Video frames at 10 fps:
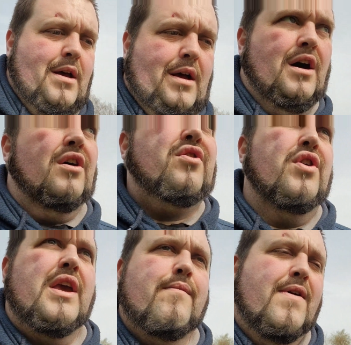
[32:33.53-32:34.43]
our
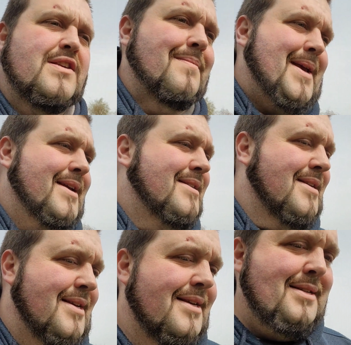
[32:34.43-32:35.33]
cooking
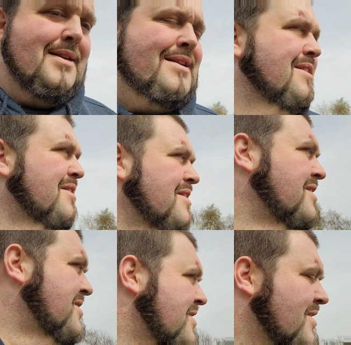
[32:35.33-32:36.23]
recipes.
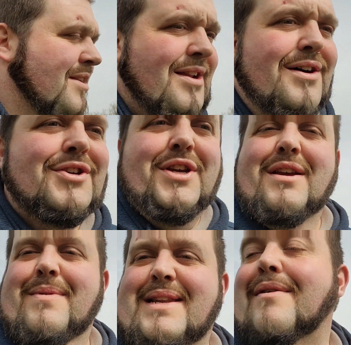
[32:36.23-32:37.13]
Last
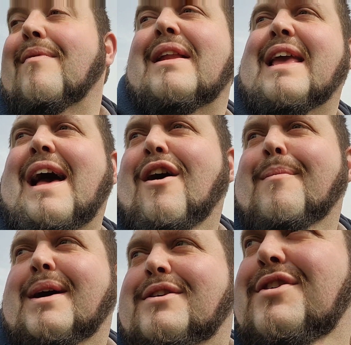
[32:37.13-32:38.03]
year we didn't really get out
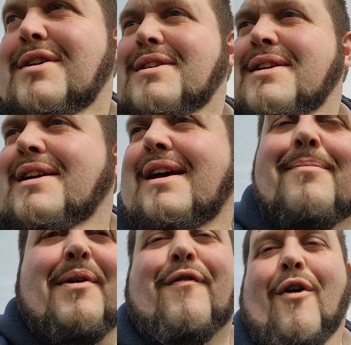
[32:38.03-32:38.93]
much
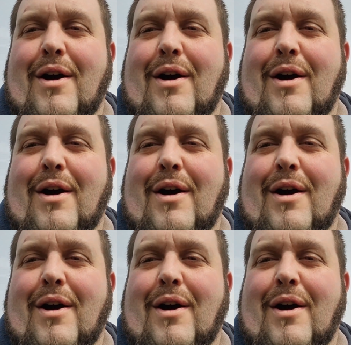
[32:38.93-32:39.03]
before